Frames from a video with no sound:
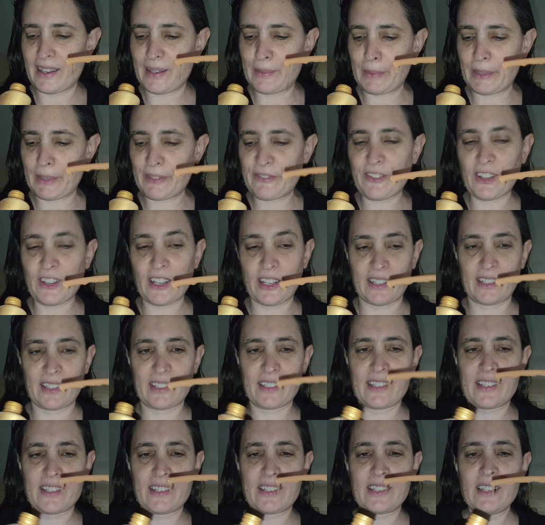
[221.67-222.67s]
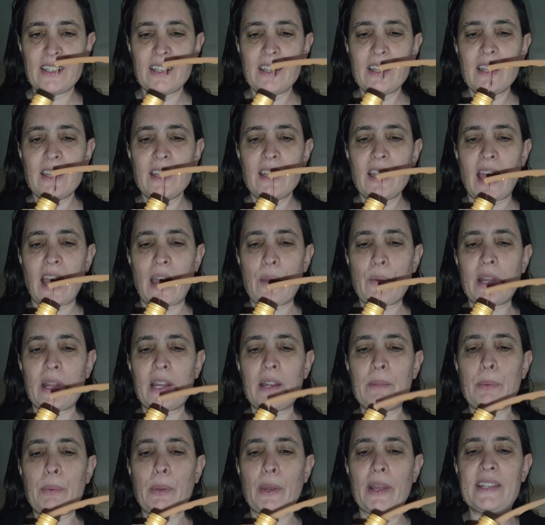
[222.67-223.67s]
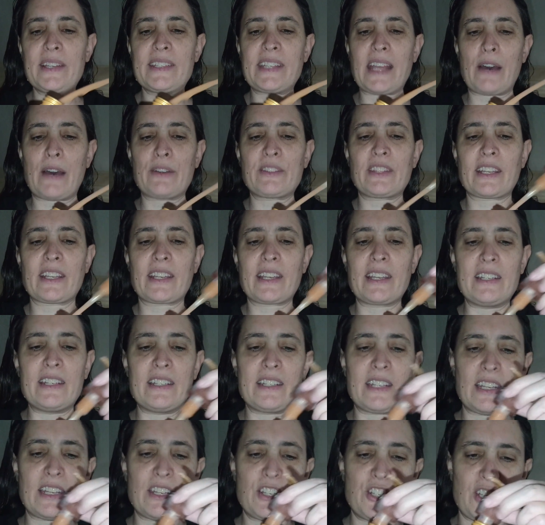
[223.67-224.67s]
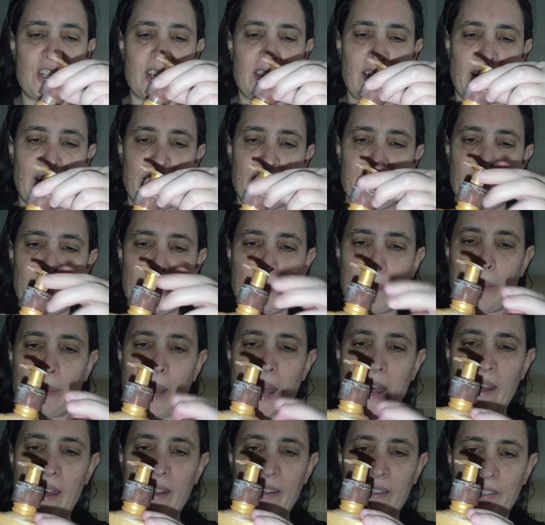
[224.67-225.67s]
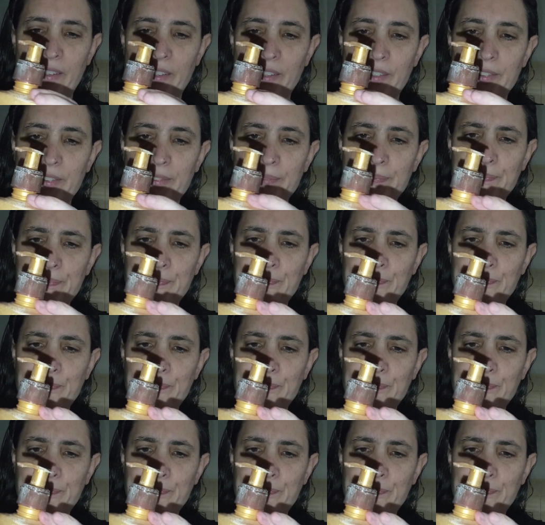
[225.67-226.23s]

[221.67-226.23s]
But first, I want to point out the condition of the bottle.